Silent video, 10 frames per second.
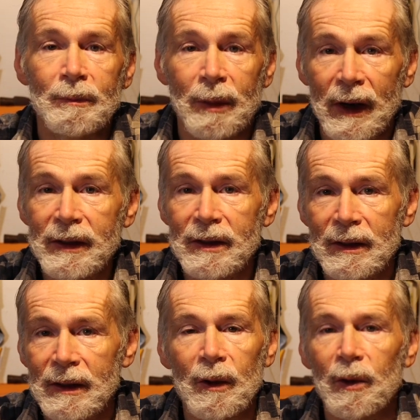
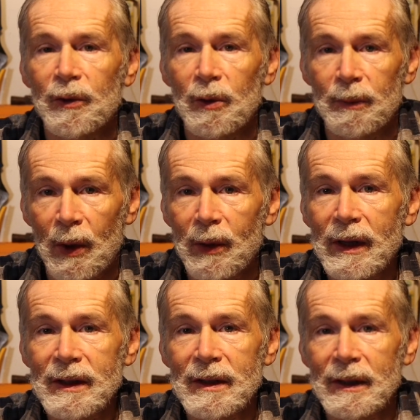parts, of
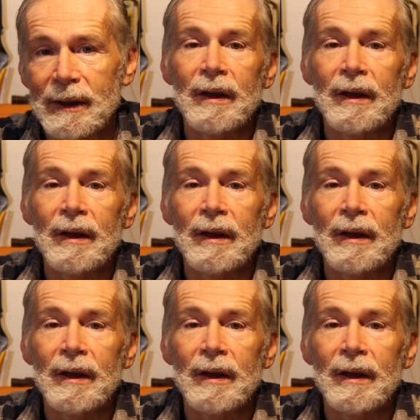components.